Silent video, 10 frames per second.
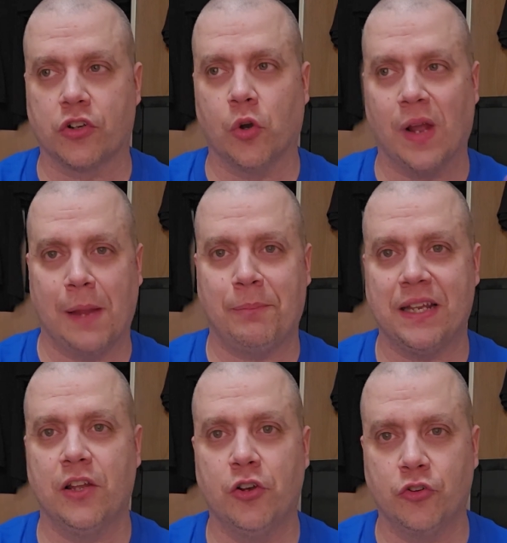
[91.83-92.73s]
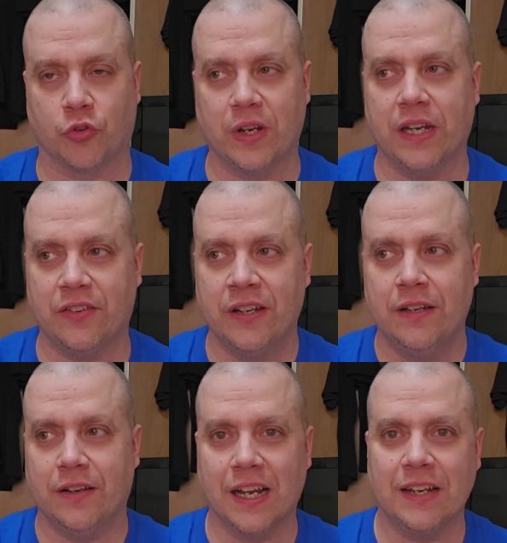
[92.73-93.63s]
No Happy Little Trees,
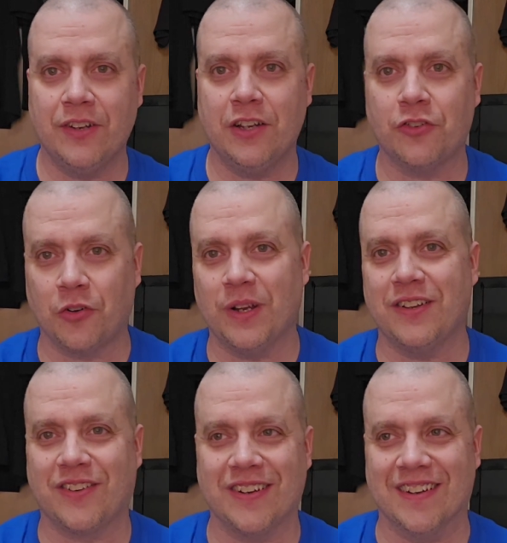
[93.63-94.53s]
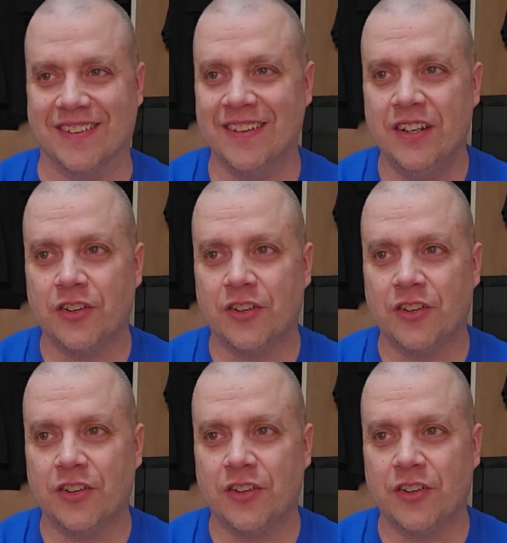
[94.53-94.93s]
not even in Teresa's.